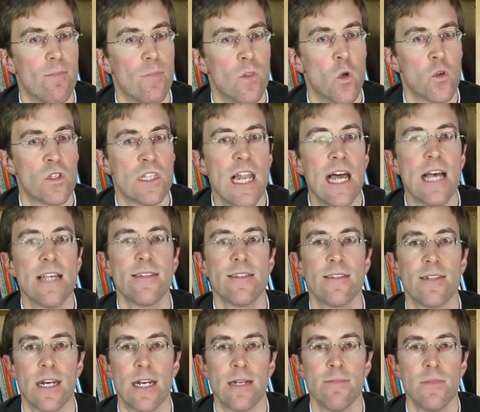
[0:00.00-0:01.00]
Those
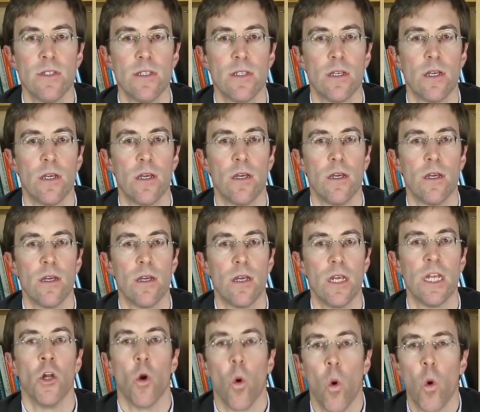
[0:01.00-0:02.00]
last terms,
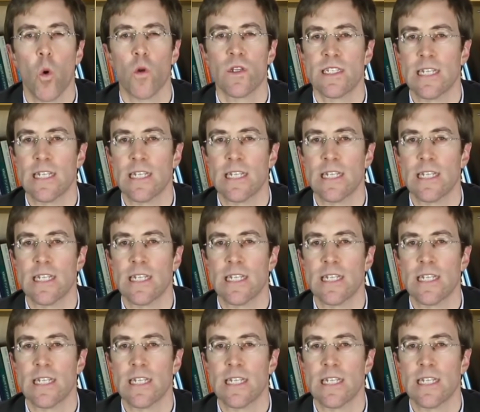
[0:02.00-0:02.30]
in all